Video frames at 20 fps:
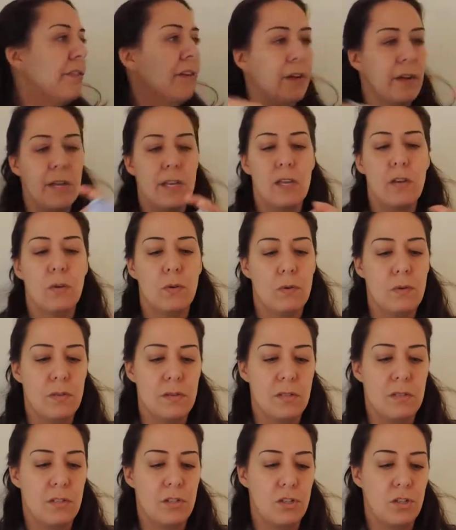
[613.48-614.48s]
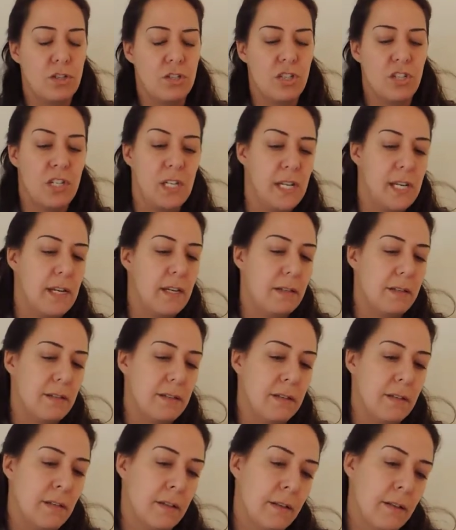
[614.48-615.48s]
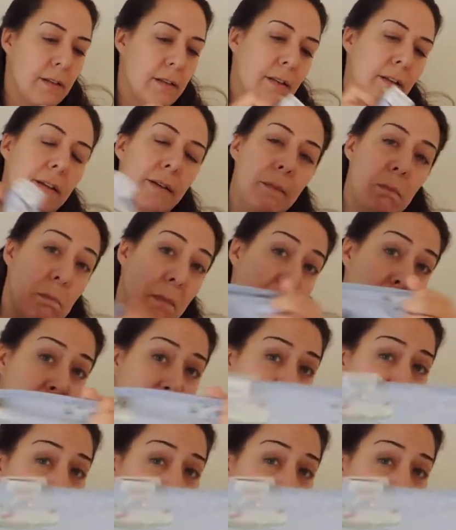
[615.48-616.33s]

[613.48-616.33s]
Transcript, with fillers: for a used sheet maybe